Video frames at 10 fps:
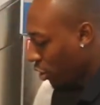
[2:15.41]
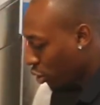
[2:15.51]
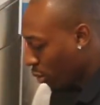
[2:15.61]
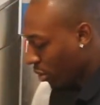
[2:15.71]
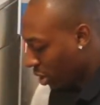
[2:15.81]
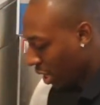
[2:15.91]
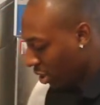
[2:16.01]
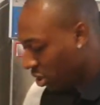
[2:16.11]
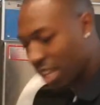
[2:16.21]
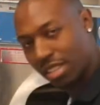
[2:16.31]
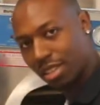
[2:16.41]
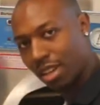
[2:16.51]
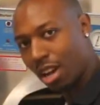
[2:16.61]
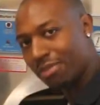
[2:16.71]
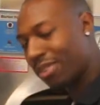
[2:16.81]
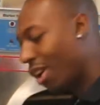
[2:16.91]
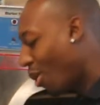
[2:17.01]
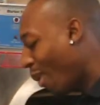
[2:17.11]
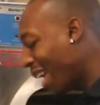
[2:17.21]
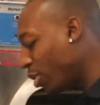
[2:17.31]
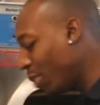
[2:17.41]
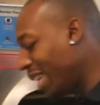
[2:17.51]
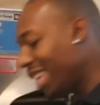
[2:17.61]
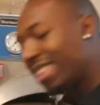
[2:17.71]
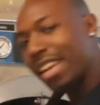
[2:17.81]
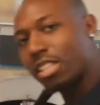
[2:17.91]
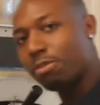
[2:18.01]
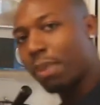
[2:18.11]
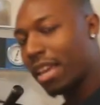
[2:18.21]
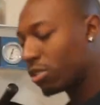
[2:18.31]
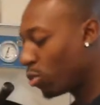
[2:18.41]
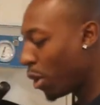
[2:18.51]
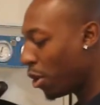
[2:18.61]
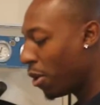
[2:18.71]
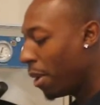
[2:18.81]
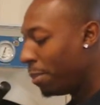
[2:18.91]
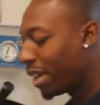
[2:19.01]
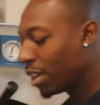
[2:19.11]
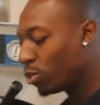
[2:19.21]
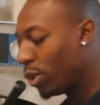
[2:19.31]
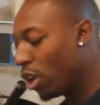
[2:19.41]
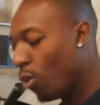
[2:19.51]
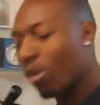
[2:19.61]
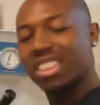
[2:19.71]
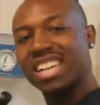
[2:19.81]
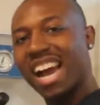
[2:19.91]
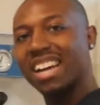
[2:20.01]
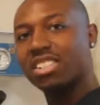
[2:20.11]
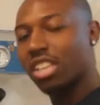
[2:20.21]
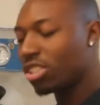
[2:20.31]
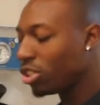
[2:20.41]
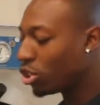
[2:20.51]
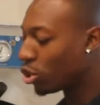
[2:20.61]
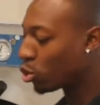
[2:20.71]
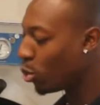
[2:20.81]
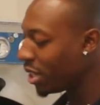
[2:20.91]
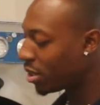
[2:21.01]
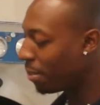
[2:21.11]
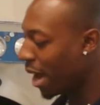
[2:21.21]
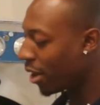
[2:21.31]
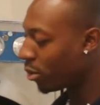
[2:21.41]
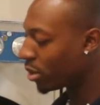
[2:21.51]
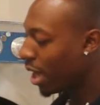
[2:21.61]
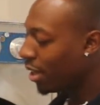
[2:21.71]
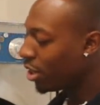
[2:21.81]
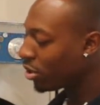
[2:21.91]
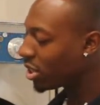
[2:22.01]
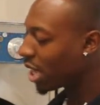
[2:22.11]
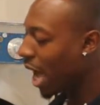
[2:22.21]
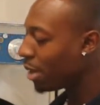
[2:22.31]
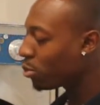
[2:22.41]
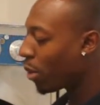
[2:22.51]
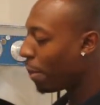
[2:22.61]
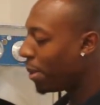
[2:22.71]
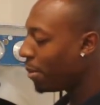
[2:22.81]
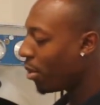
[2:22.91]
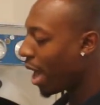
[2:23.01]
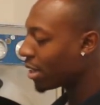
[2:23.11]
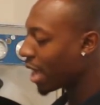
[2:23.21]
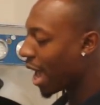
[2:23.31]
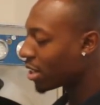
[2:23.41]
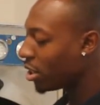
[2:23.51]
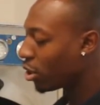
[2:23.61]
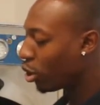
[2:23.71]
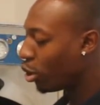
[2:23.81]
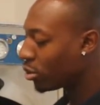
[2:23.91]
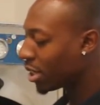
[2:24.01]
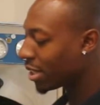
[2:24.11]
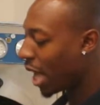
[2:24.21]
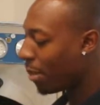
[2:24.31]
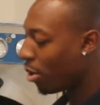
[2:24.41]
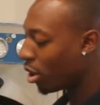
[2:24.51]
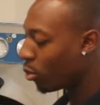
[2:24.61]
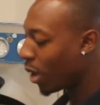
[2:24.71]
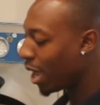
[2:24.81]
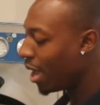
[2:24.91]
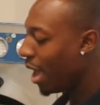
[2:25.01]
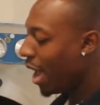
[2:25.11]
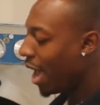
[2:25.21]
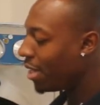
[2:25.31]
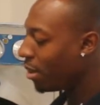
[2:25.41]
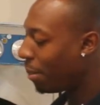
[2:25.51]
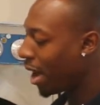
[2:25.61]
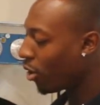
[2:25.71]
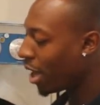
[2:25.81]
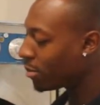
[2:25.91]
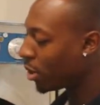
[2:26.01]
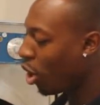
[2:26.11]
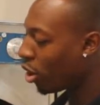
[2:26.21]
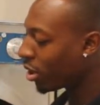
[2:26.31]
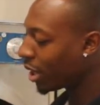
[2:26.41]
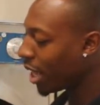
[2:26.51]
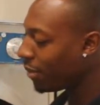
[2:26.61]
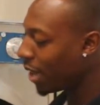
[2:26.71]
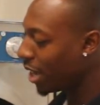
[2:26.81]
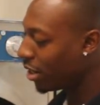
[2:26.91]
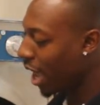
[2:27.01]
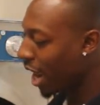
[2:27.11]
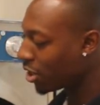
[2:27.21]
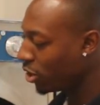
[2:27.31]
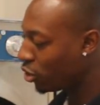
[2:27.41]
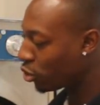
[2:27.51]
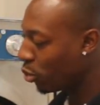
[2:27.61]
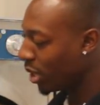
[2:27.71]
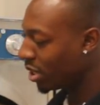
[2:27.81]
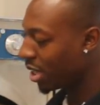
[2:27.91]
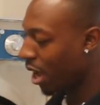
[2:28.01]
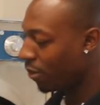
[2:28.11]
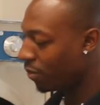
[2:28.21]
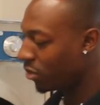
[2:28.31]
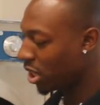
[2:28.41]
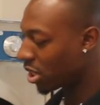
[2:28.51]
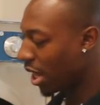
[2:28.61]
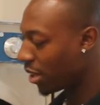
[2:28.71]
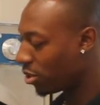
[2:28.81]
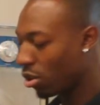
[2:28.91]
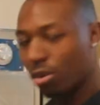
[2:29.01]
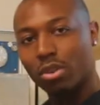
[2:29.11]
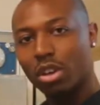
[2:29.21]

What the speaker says: So it's just enough. Why do we need that space? Well, because we don't want the condensation to squeeze the bottle. There's times where people has actually closed the top all the way and the bottle has been autoclaved and it actually squeezed out just like so.